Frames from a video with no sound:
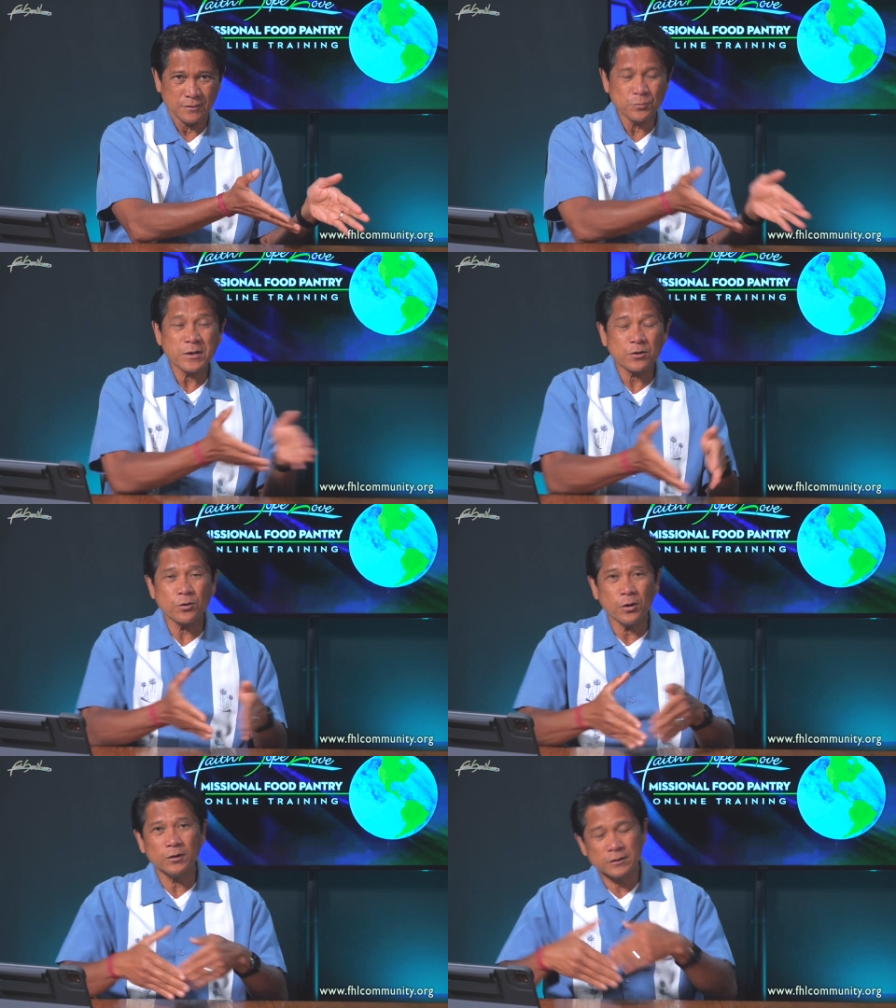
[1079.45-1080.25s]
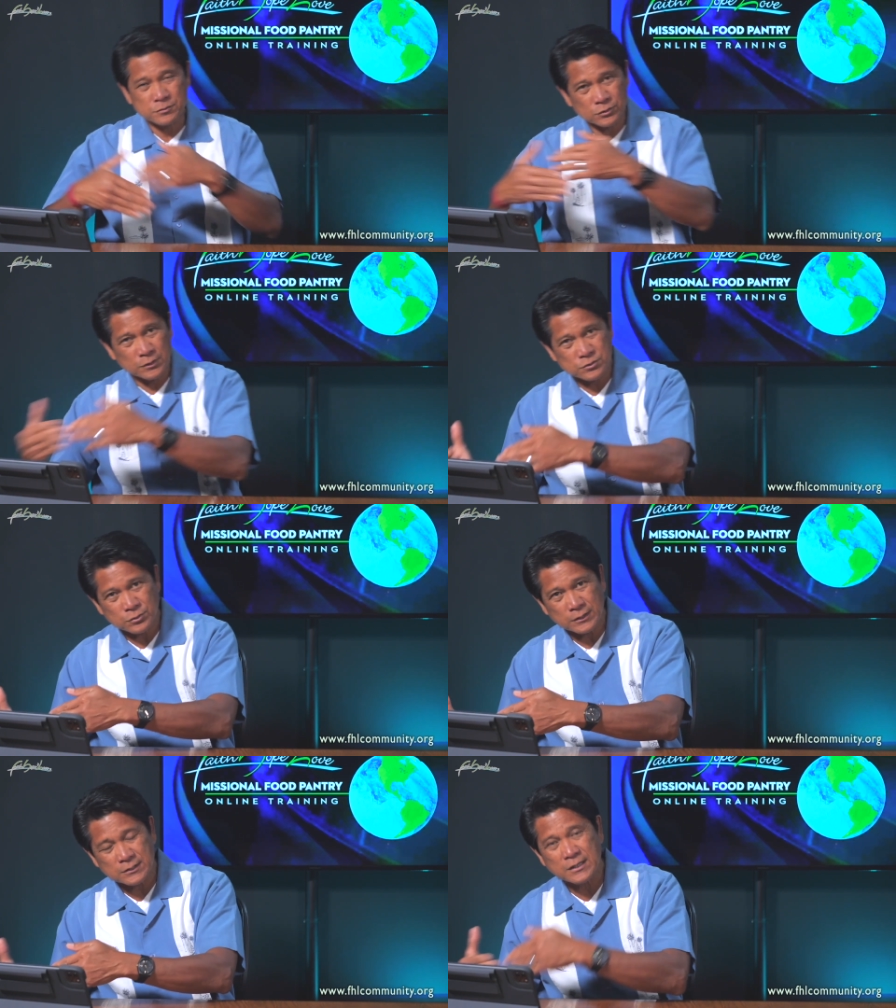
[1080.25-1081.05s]
You want to call them so that
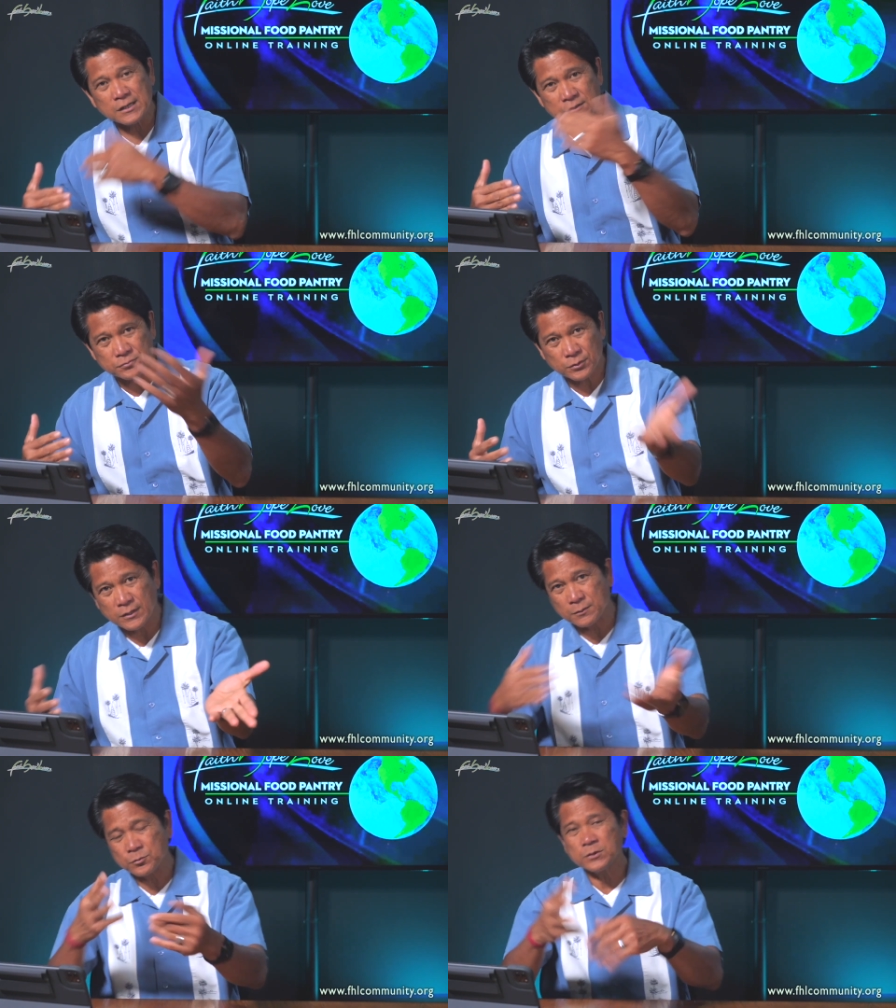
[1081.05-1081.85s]
you can care for them.